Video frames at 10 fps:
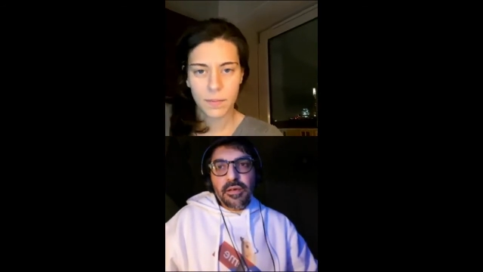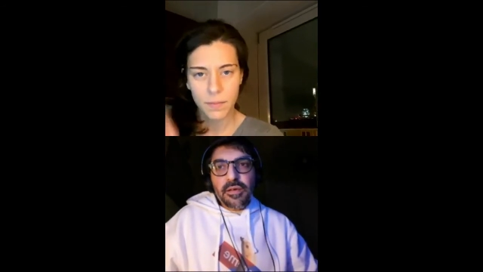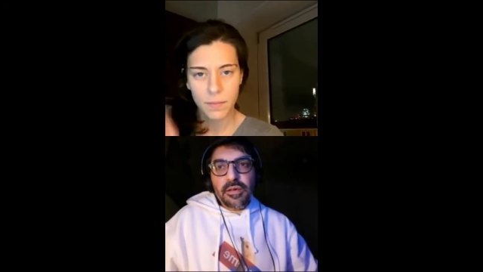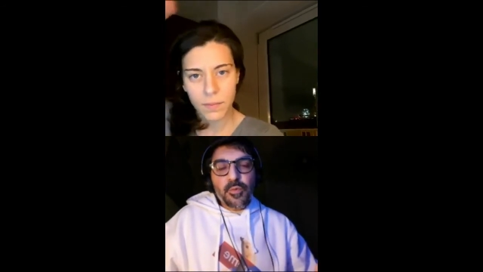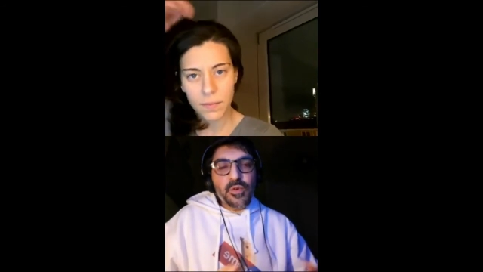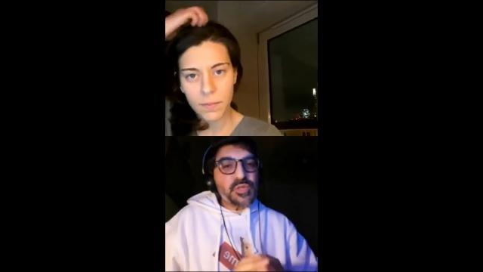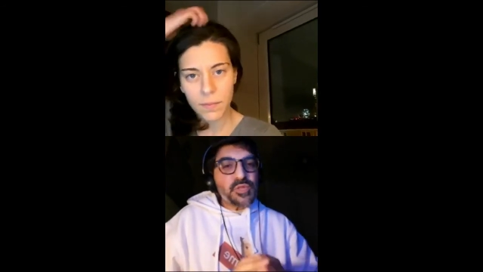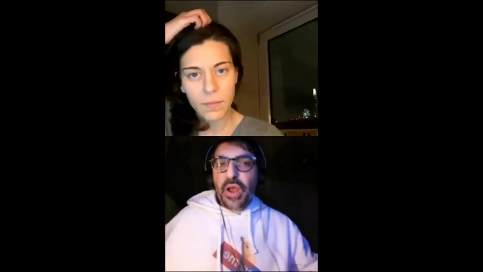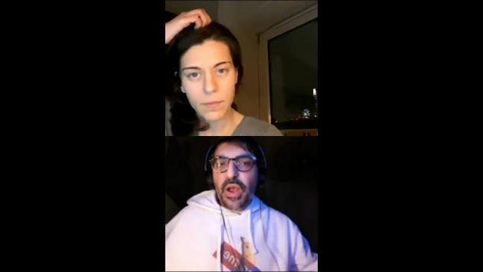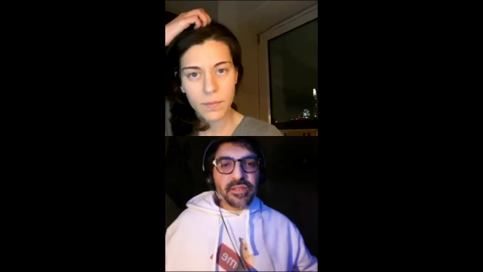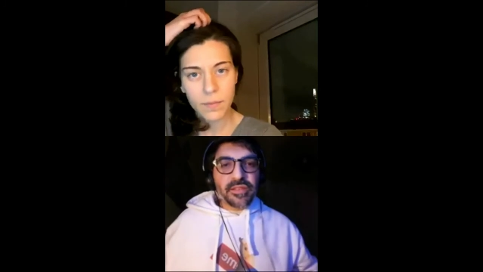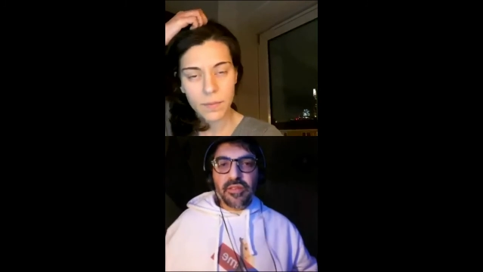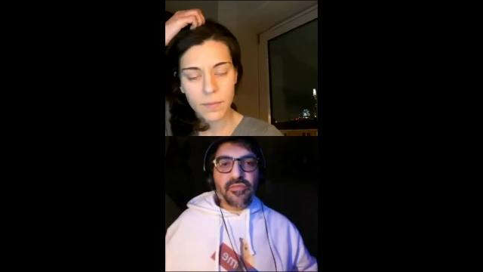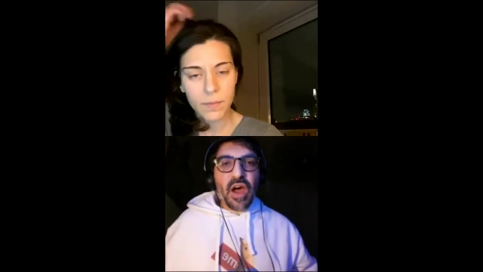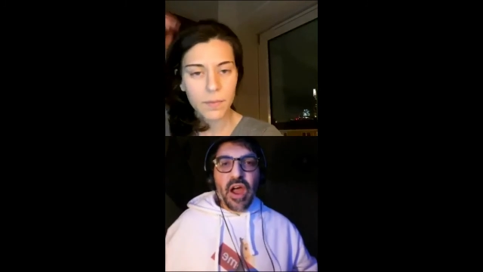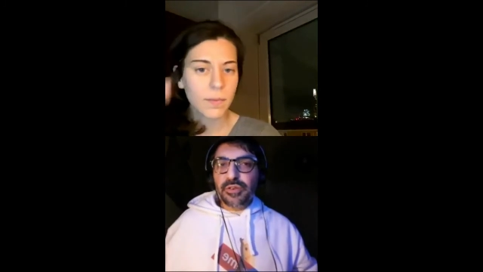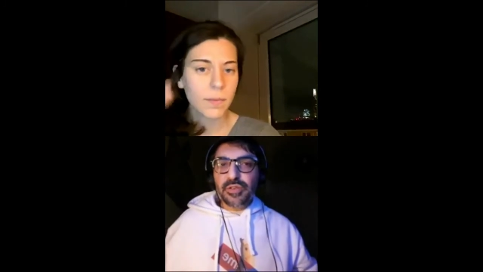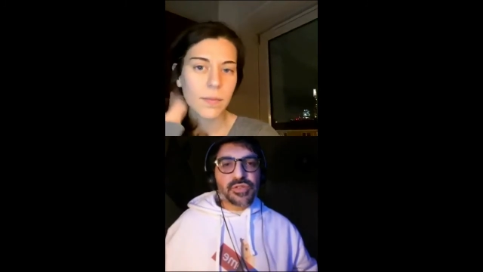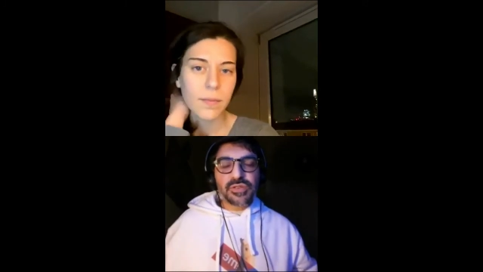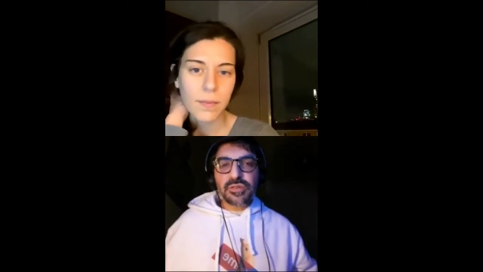Speaker 1: we spread the
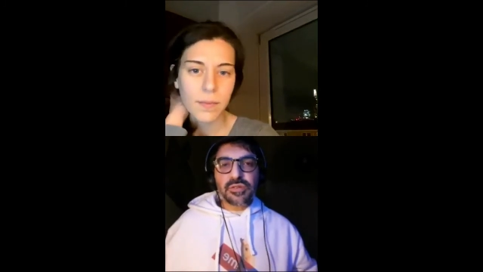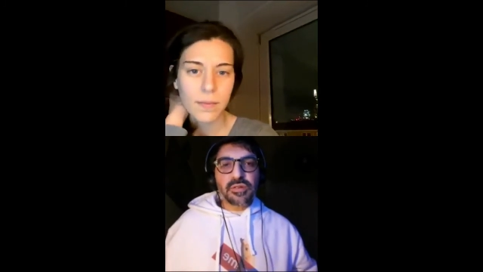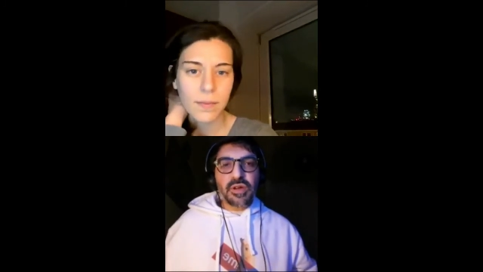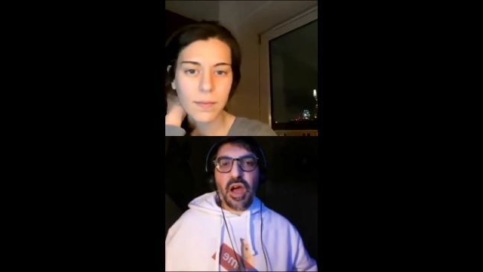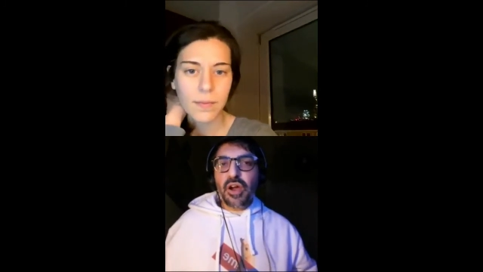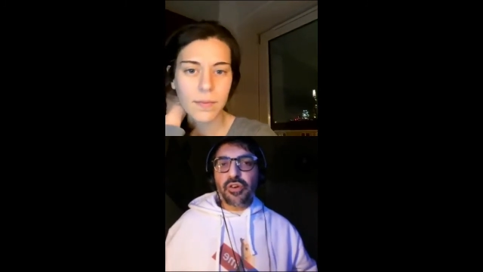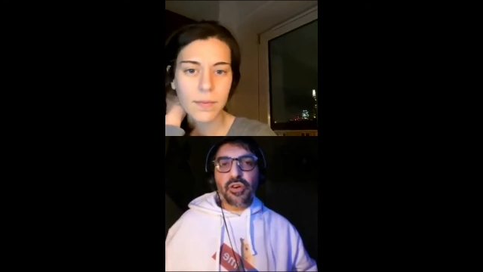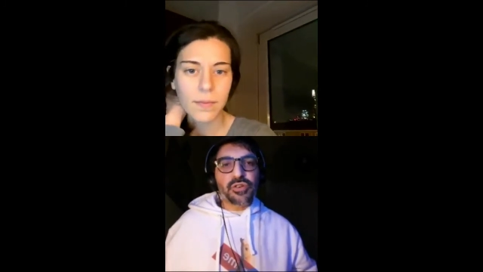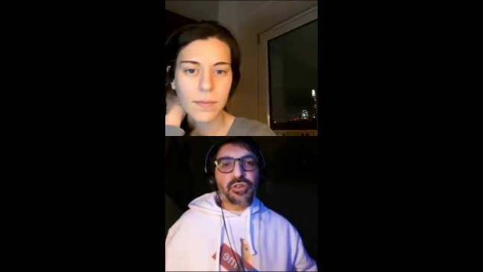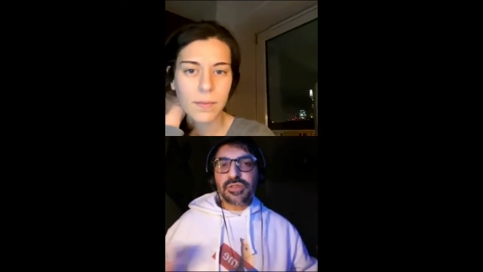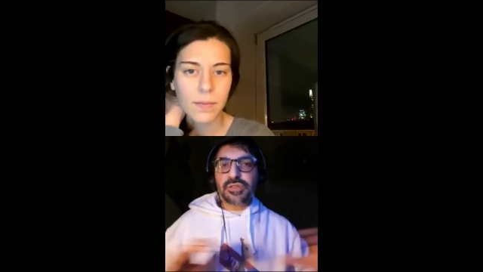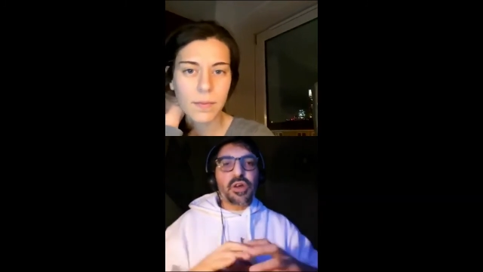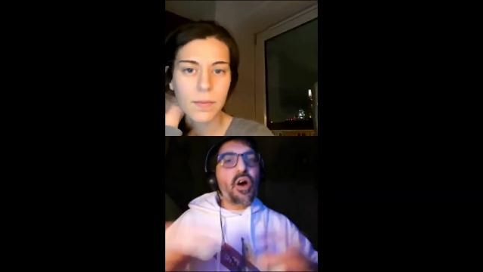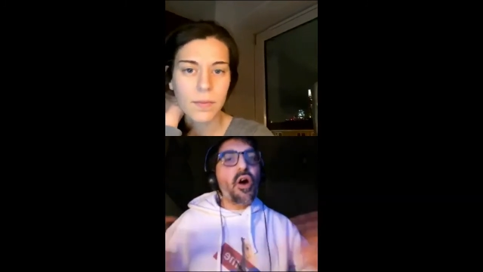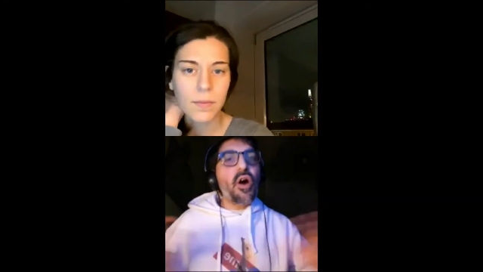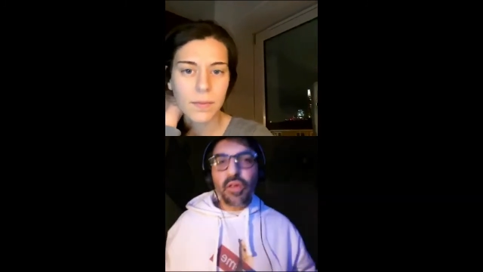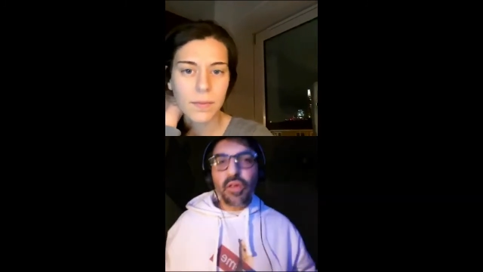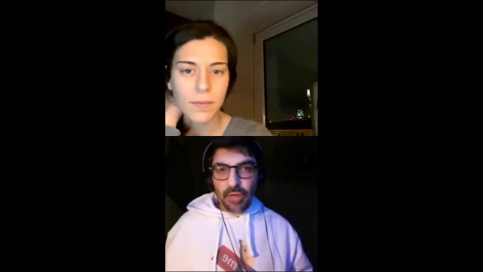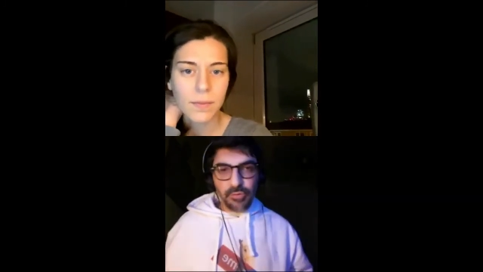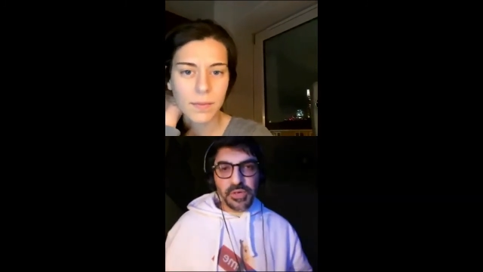virus across the whole
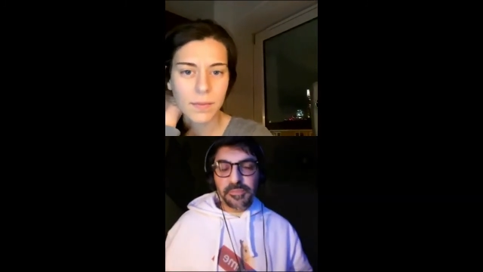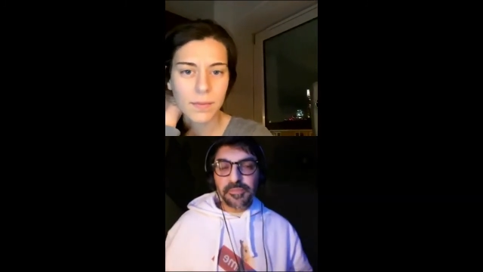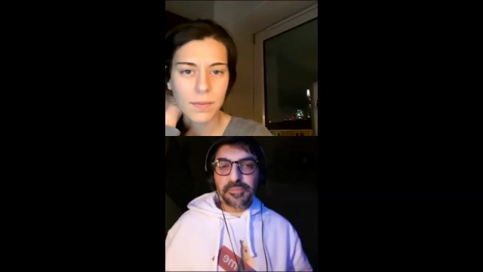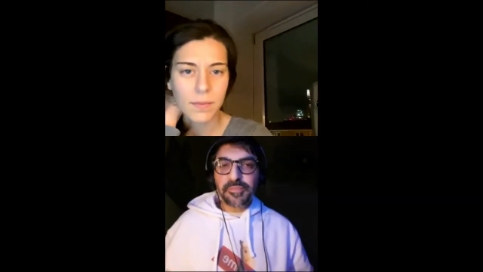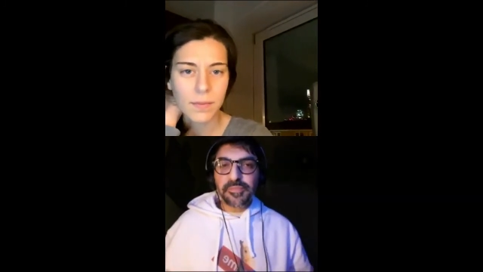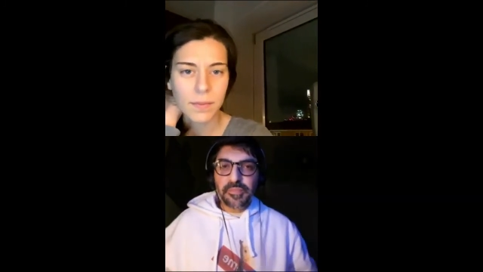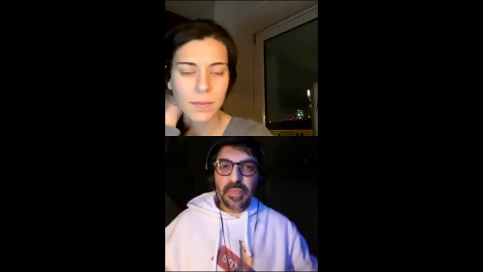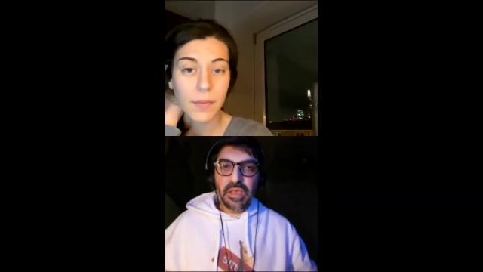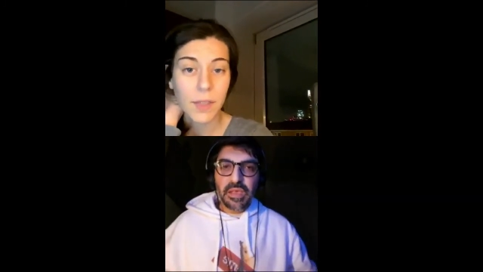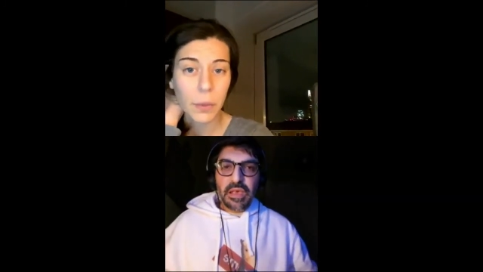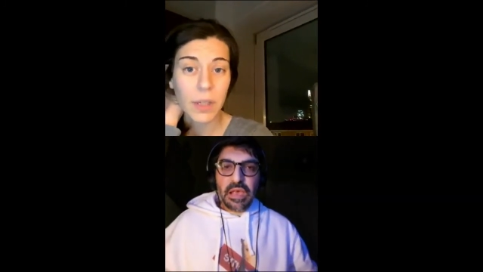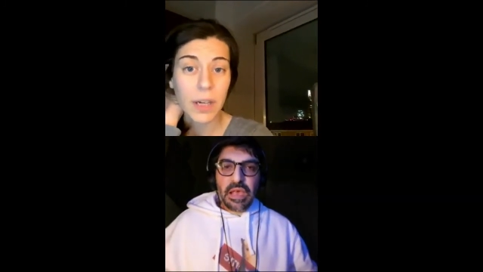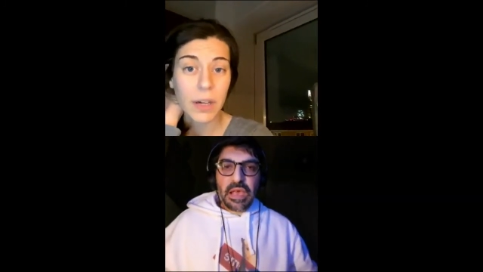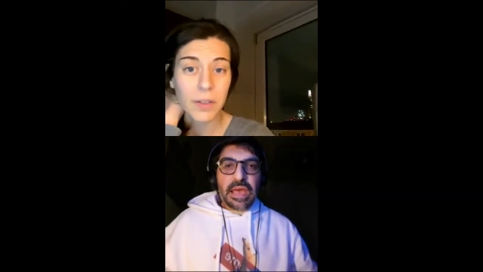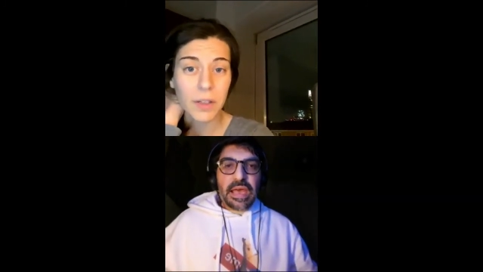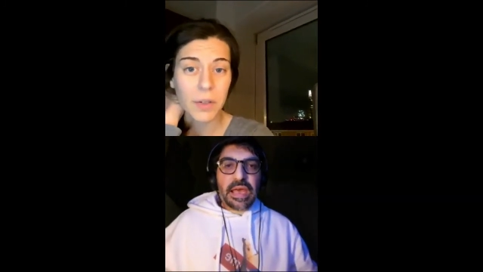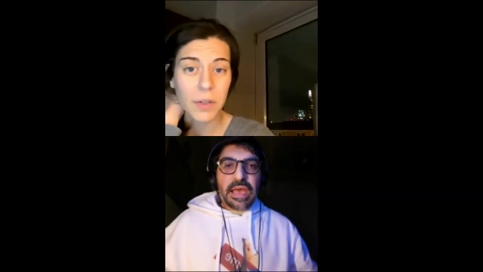country
Speaker 2: yeah without even and